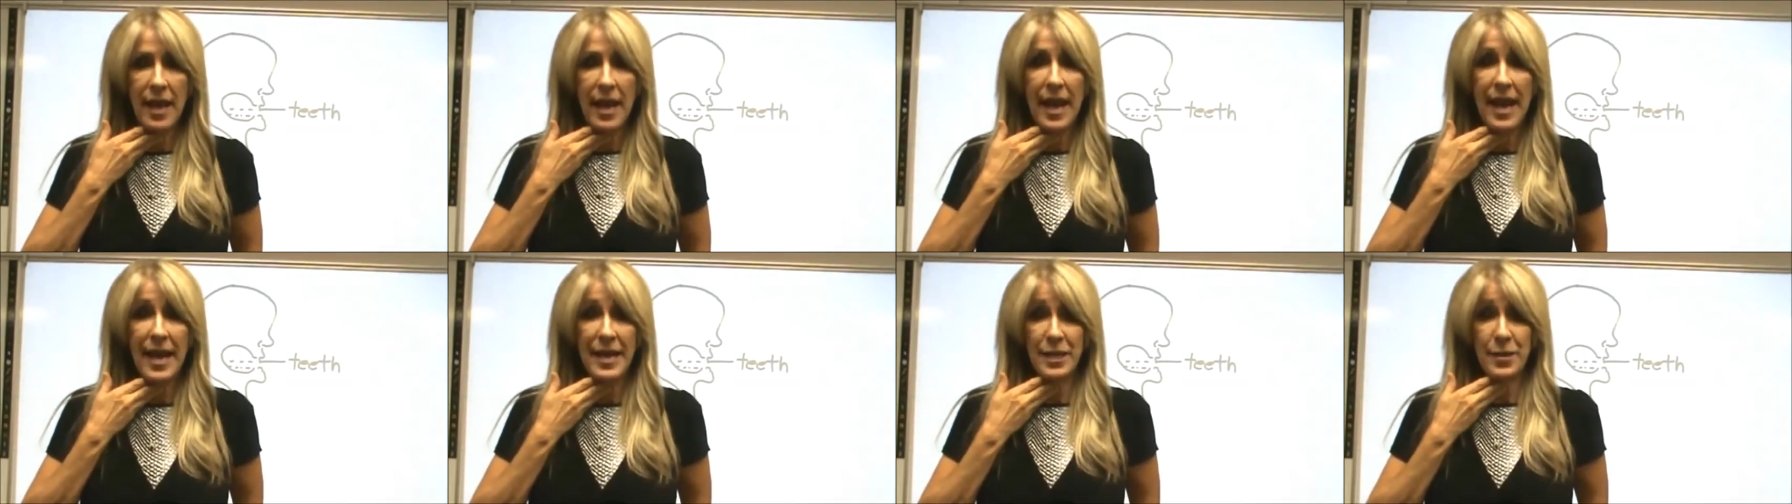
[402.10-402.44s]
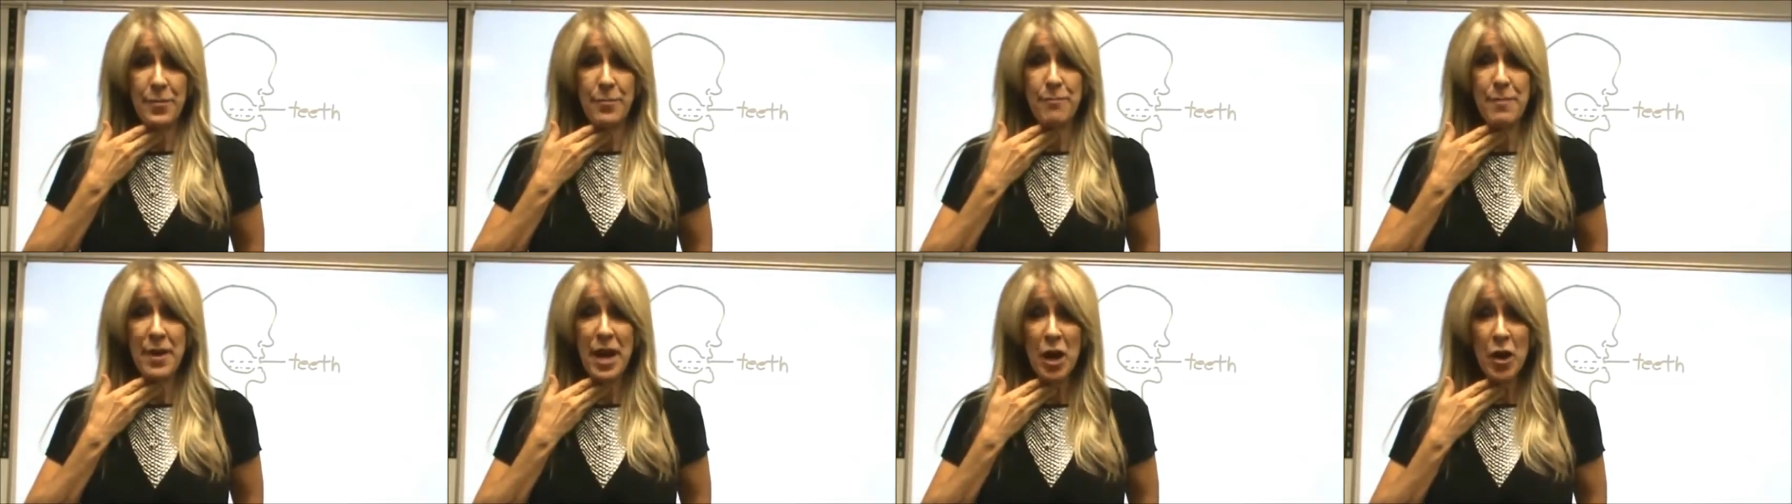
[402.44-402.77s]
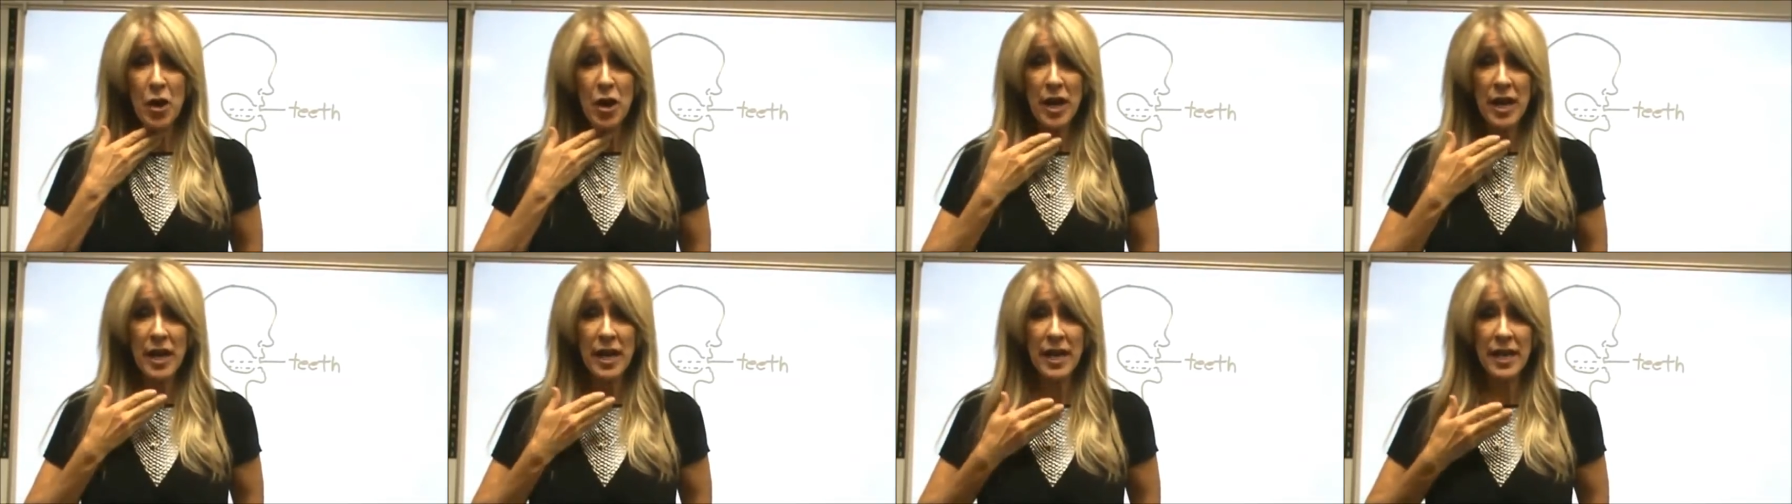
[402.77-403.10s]
And
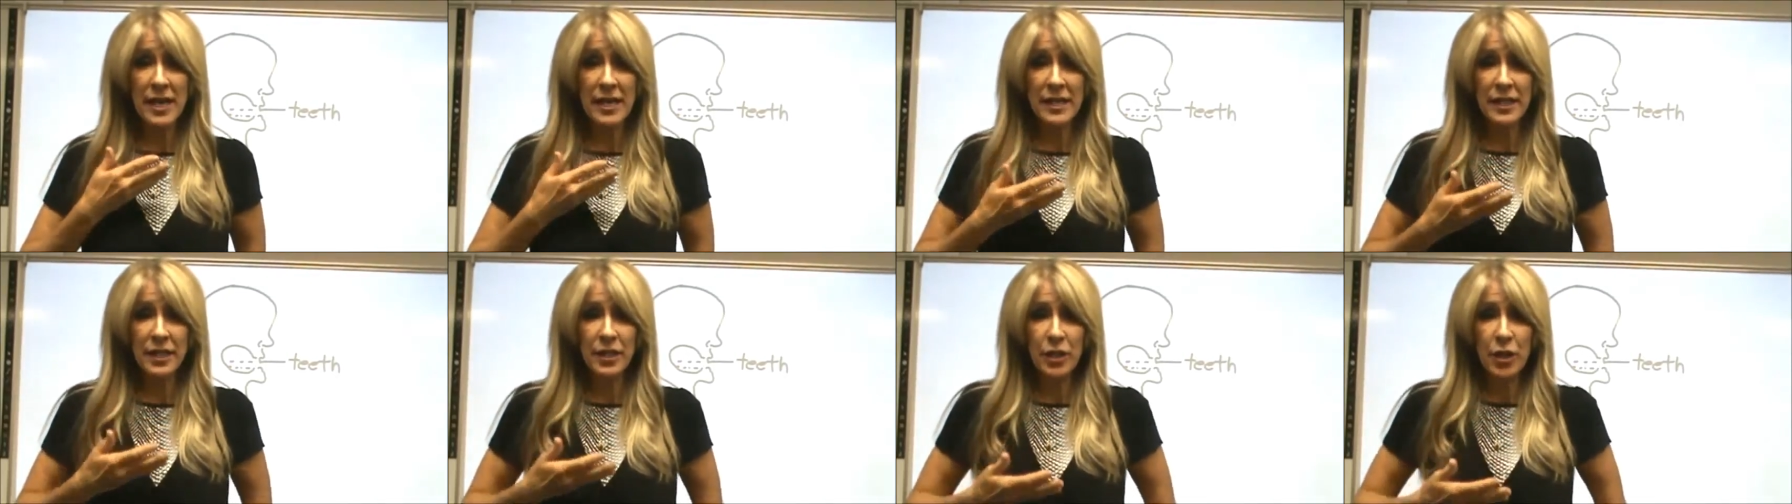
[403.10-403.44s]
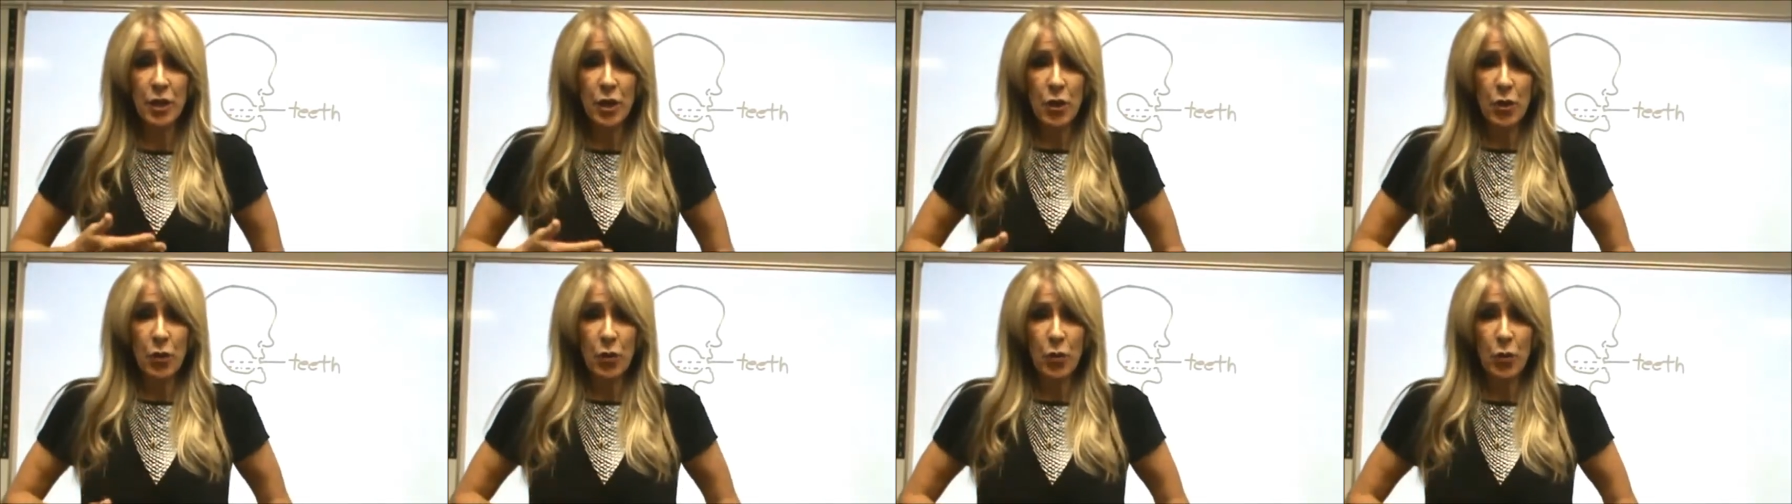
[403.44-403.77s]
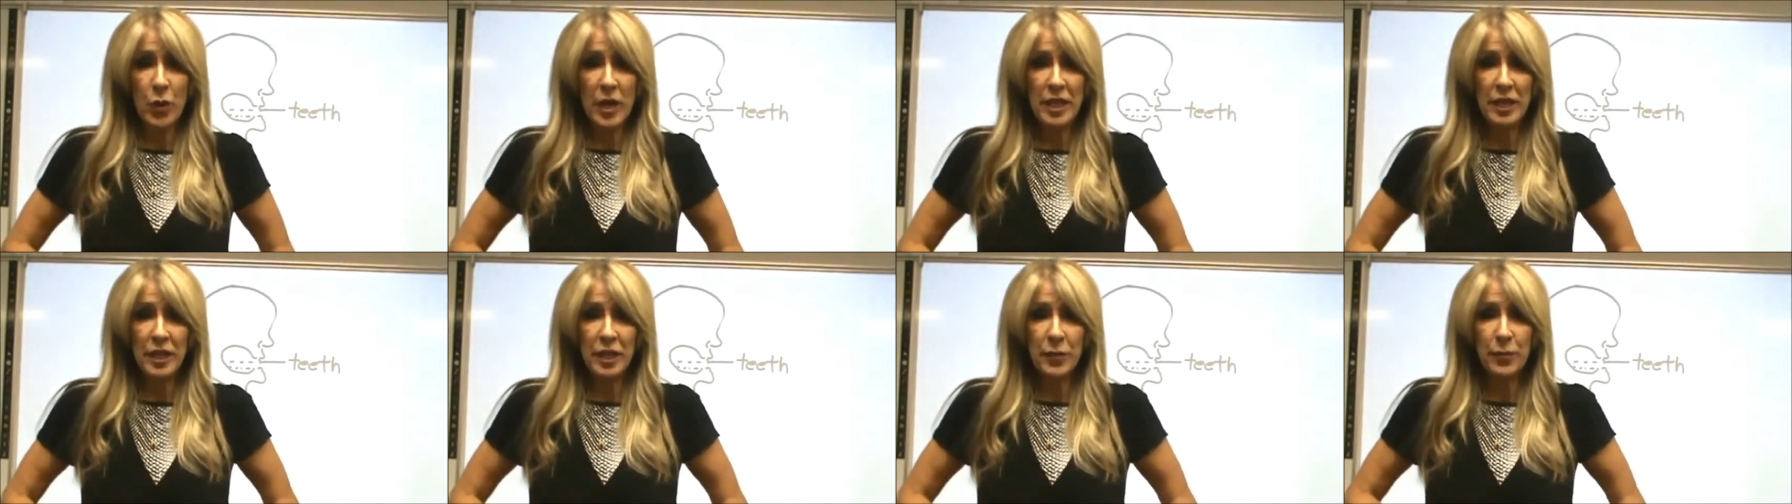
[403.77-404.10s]
Americans,
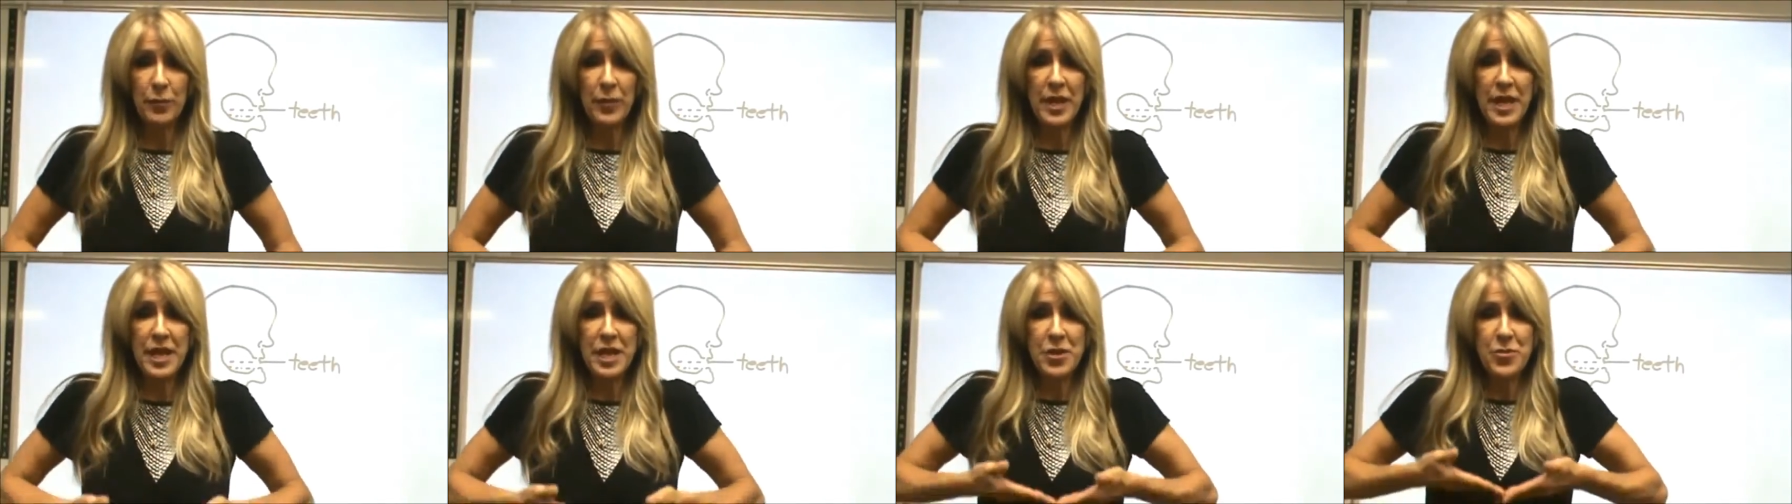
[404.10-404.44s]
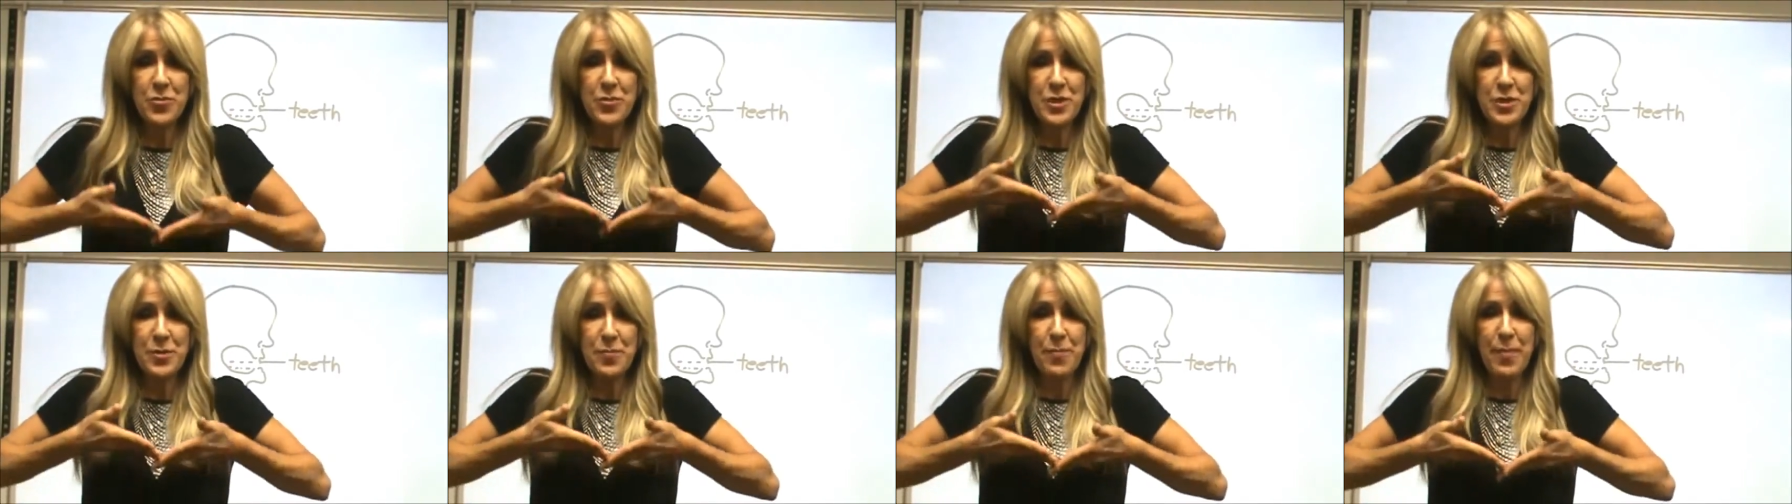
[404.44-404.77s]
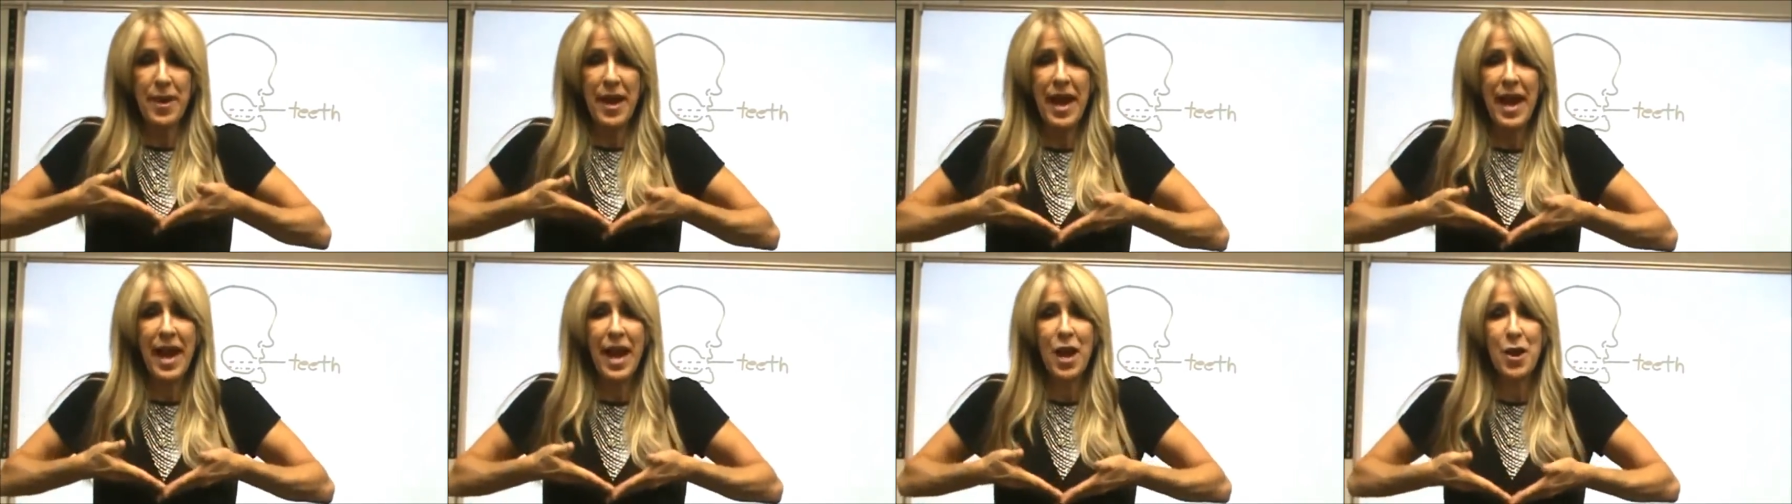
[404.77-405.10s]
we speak with
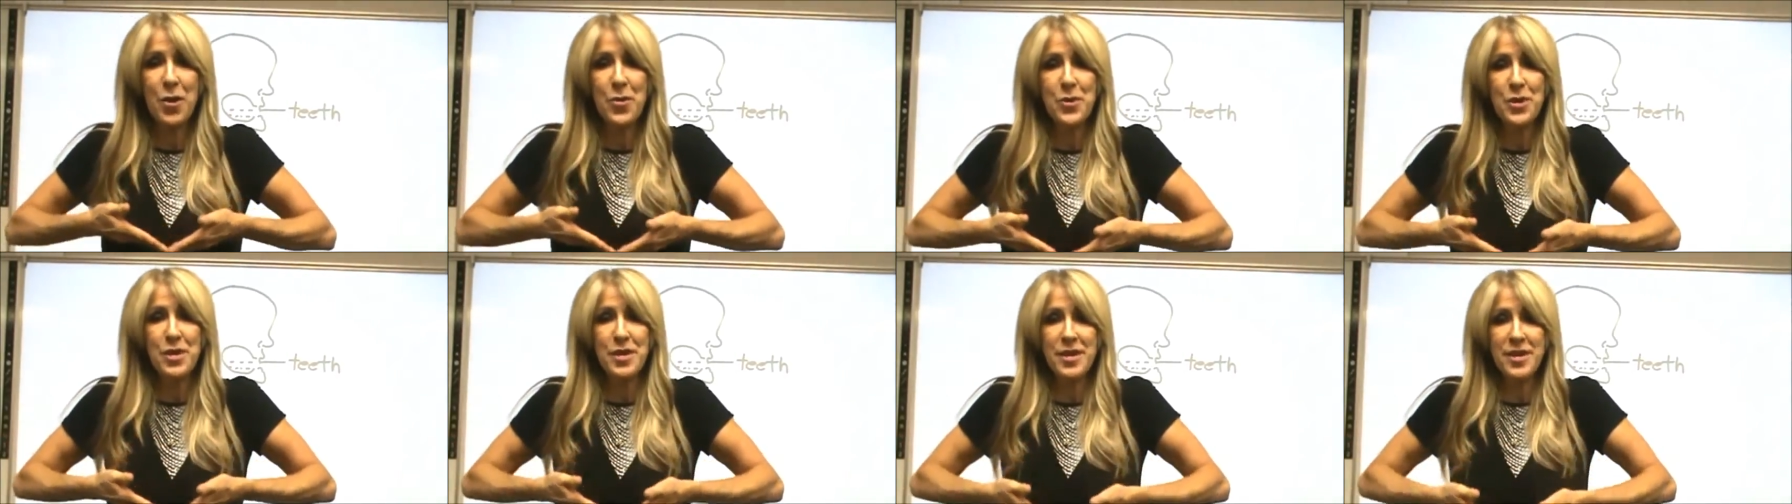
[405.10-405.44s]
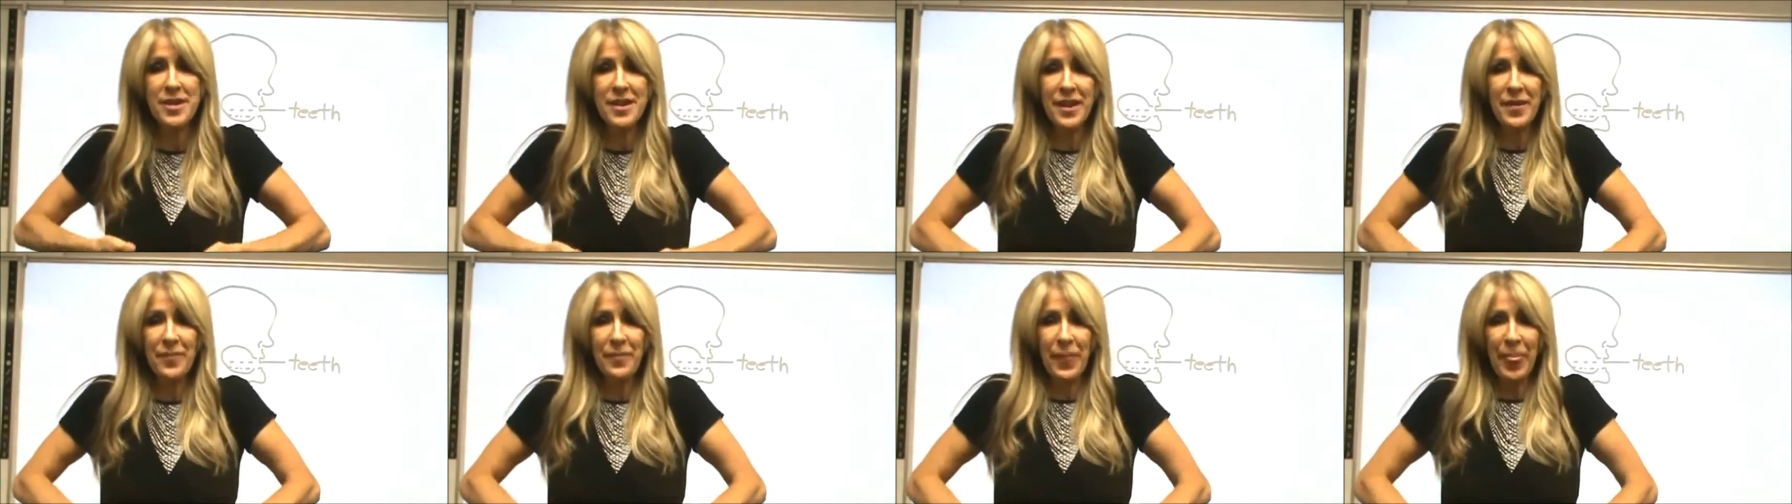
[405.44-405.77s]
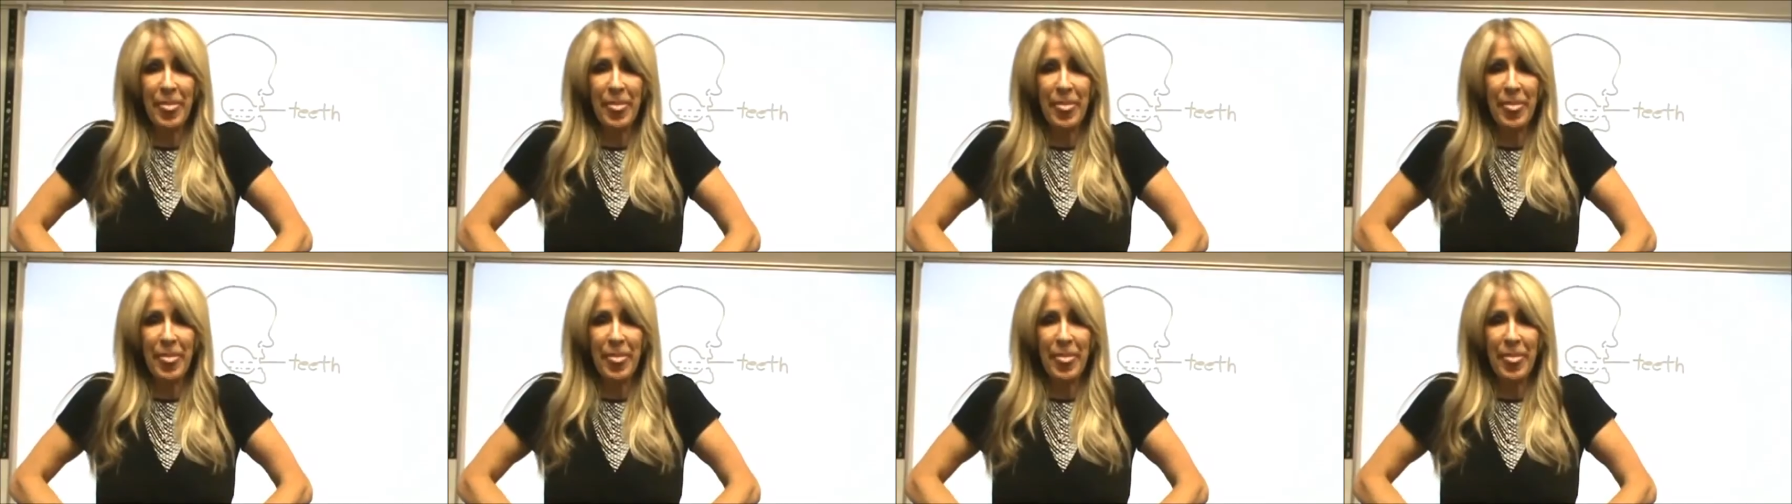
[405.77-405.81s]
power